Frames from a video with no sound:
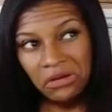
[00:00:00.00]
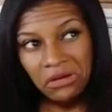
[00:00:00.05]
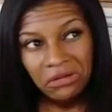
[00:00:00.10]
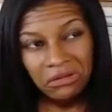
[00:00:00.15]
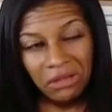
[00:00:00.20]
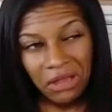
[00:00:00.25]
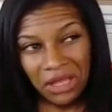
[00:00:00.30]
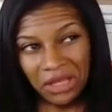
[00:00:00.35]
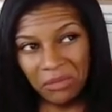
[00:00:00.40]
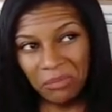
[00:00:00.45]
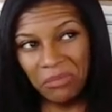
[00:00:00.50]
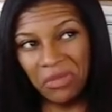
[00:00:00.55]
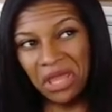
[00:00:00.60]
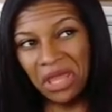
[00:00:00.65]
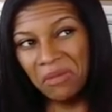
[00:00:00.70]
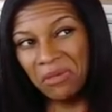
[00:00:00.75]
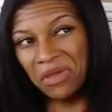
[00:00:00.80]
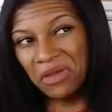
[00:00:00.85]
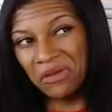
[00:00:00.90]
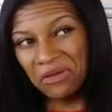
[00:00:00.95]
like
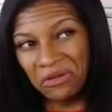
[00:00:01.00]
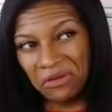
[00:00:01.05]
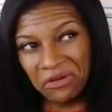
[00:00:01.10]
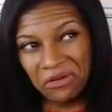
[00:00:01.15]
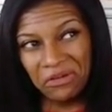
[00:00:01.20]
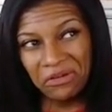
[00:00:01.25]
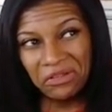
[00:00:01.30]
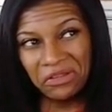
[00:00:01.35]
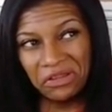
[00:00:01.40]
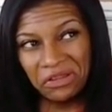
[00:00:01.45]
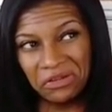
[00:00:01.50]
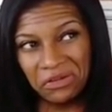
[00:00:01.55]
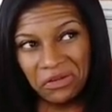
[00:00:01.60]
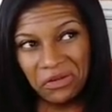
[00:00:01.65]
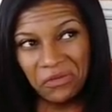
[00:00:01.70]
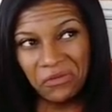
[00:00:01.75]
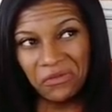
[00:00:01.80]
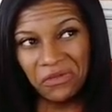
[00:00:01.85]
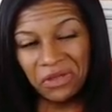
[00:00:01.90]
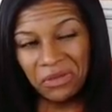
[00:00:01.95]
maybe early
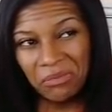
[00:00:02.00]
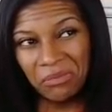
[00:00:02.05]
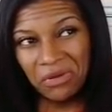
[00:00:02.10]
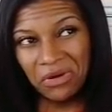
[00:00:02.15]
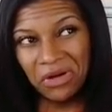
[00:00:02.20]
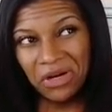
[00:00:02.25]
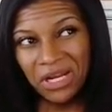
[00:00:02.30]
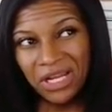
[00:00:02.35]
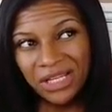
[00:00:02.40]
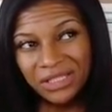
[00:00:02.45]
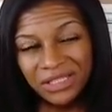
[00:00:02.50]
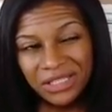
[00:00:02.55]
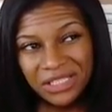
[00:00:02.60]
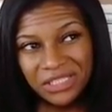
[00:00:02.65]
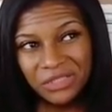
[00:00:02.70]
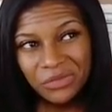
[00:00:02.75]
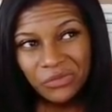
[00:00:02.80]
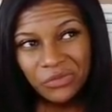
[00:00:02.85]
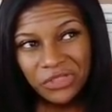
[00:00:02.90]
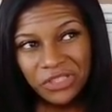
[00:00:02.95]
November. It
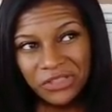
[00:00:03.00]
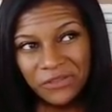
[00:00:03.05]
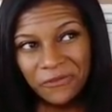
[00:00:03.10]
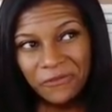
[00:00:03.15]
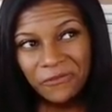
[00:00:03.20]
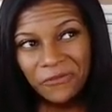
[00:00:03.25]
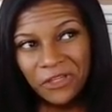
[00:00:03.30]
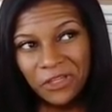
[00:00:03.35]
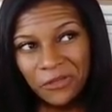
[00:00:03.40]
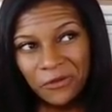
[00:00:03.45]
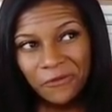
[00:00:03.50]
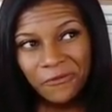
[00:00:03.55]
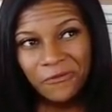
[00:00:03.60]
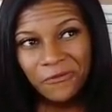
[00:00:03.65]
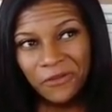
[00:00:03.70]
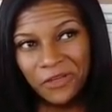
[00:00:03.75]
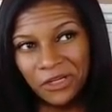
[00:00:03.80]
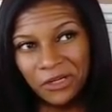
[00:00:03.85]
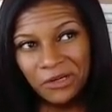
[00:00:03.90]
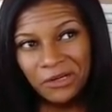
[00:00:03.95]
doesn't really feel
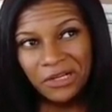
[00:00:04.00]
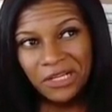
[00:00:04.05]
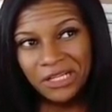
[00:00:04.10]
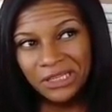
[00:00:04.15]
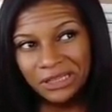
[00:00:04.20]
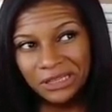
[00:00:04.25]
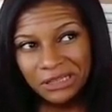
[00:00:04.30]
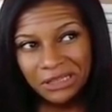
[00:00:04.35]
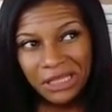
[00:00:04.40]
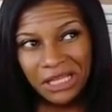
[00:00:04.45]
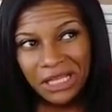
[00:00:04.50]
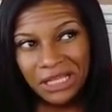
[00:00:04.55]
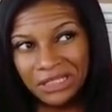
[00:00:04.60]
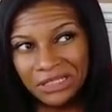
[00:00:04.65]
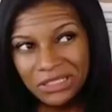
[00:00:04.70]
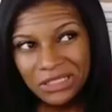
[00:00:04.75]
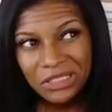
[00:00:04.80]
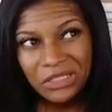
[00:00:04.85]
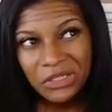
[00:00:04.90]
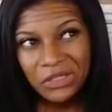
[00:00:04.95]
very
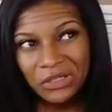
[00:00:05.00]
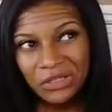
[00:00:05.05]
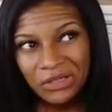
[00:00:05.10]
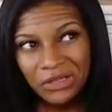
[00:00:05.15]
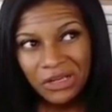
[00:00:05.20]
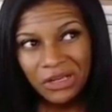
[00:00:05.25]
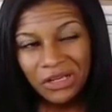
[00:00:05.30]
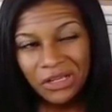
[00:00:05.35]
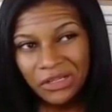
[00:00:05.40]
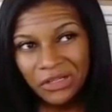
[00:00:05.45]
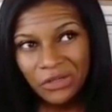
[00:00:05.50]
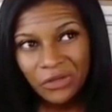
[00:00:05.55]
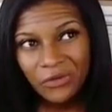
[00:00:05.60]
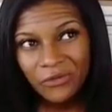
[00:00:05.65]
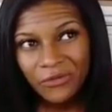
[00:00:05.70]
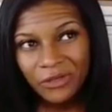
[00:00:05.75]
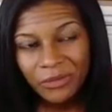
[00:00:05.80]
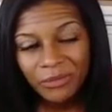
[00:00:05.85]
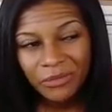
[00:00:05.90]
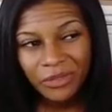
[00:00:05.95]
late
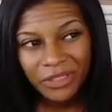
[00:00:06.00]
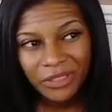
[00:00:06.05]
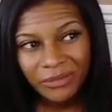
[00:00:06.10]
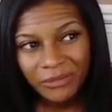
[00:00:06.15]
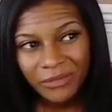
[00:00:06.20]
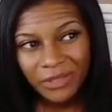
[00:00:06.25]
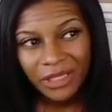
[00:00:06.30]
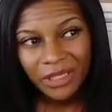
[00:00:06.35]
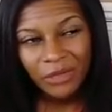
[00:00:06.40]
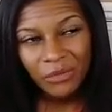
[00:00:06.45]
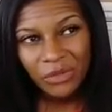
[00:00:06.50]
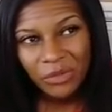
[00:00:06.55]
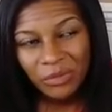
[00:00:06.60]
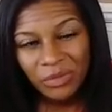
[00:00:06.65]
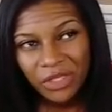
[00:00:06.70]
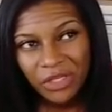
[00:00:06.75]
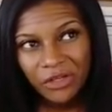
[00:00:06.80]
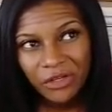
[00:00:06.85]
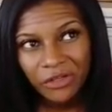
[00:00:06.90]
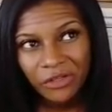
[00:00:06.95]
November. It would
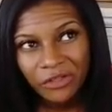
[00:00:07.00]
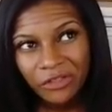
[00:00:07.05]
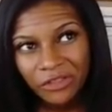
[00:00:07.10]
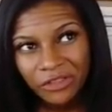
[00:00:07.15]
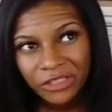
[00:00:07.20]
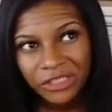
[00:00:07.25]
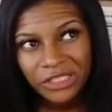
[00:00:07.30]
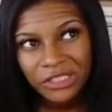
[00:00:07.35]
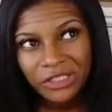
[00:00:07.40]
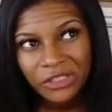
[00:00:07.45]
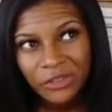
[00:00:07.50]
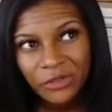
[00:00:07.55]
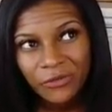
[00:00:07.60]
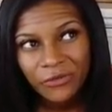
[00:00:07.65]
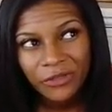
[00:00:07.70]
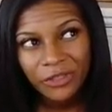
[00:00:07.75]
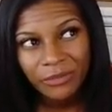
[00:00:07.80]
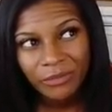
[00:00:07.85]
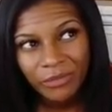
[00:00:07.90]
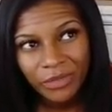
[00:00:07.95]
be early
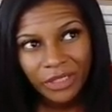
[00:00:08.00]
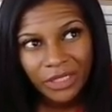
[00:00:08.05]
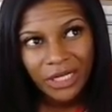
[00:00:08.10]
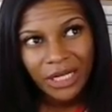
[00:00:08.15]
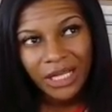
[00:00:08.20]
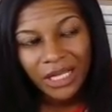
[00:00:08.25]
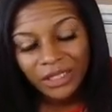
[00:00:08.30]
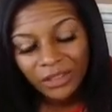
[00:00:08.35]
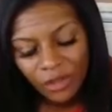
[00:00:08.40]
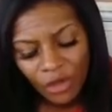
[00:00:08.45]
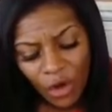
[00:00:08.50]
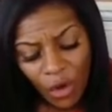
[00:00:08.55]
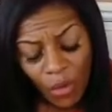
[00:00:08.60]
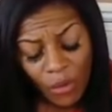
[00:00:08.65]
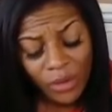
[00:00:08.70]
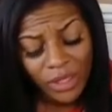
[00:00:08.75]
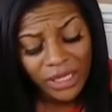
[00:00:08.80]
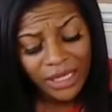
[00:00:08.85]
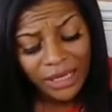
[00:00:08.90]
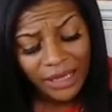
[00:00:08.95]
November and
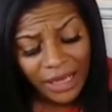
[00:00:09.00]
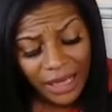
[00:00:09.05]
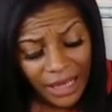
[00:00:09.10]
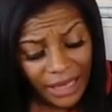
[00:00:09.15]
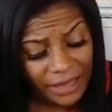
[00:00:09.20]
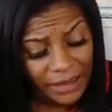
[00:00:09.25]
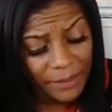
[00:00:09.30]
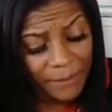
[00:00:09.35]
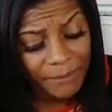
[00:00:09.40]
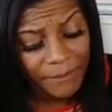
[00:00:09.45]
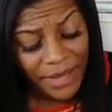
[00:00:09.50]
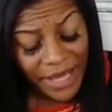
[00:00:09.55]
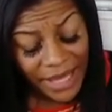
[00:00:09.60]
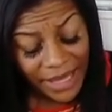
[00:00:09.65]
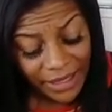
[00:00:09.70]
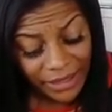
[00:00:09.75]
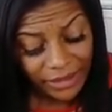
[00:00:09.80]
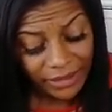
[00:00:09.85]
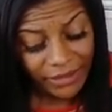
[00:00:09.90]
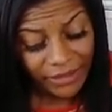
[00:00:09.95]
going kind of
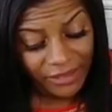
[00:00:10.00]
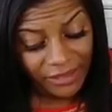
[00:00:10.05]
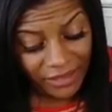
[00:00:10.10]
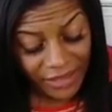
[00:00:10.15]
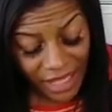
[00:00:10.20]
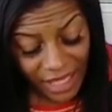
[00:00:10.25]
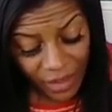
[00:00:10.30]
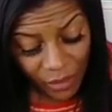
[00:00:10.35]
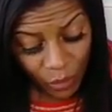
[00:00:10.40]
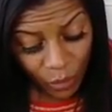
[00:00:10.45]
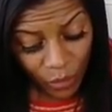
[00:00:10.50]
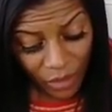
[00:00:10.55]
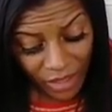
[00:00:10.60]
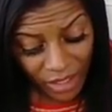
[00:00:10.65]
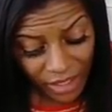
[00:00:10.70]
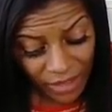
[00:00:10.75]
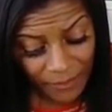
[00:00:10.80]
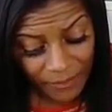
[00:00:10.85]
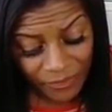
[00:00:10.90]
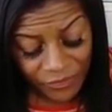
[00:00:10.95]
back that
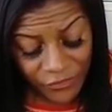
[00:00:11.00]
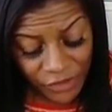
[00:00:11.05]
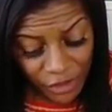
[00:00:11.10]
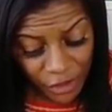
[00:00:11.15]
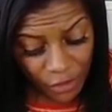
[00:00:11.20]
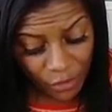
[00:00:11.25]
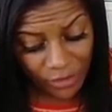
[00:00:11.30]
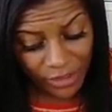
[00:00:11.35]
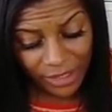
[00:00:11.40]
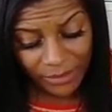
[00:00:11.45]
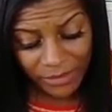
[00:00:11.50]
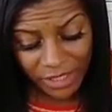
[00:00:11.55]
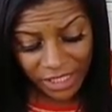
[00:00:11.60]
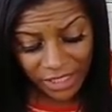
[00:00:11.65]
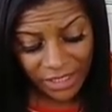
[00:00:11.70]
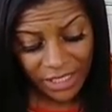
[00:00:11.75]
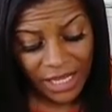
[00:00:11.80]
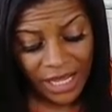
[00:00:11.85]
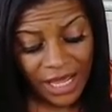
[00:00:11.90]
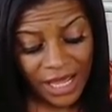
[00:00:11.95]
way. You know what I mean?